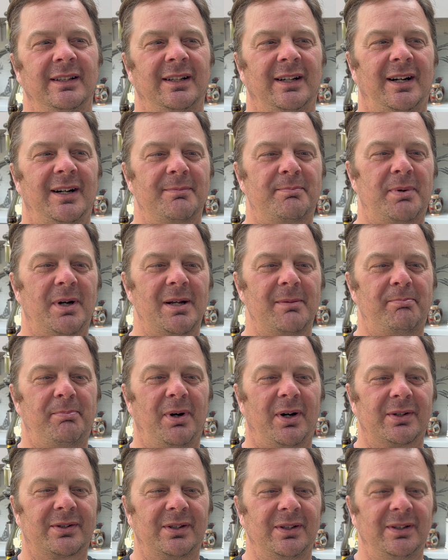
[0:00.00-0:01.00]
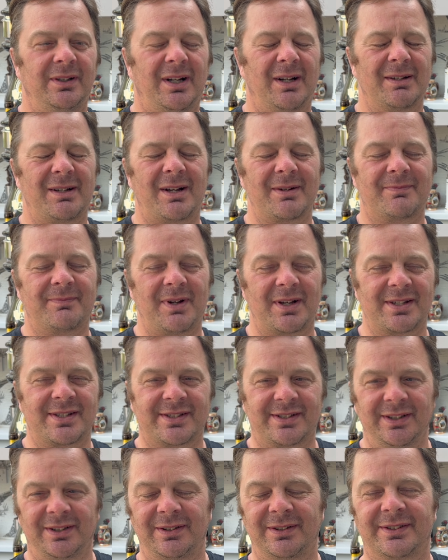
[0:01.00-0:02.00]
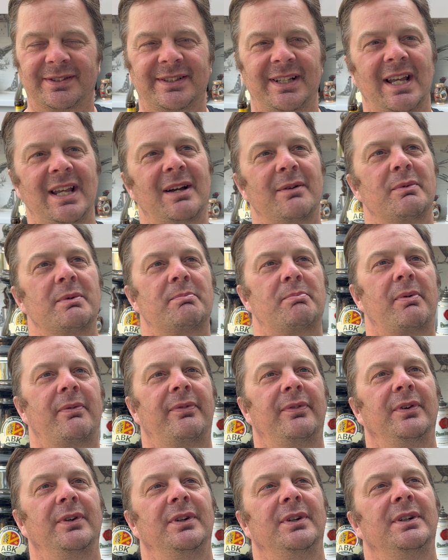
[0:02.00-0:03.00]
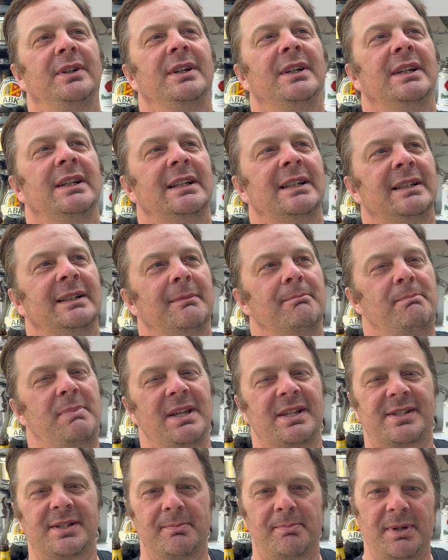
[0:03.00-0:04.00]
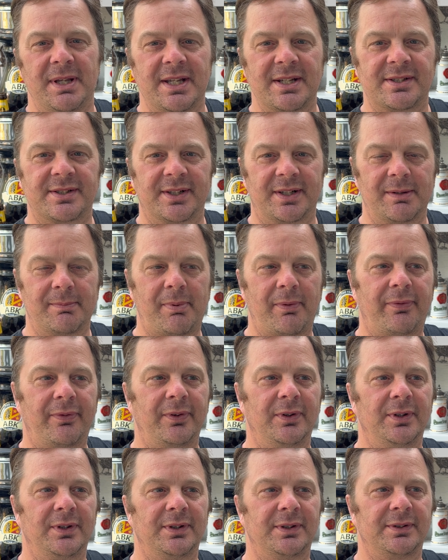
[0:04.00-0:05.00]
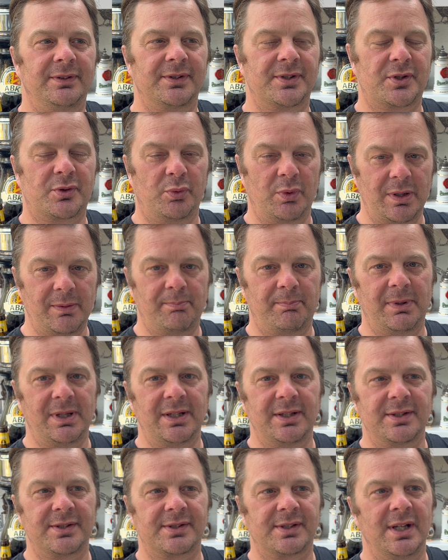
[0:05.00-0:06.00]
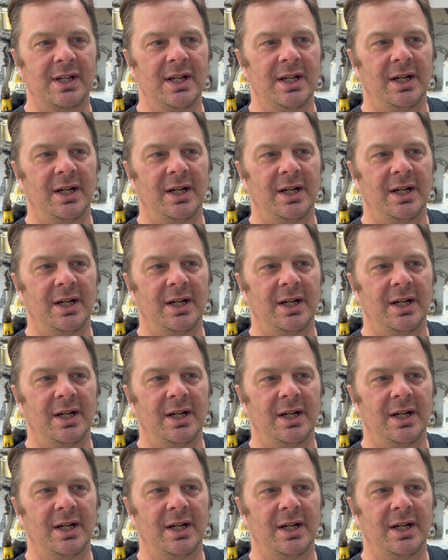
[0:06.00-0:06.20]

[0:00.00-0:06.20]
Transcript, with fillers: I'd buy a bottle. I, I, I still say I would prefer bitter beers and I prefer sweet beers.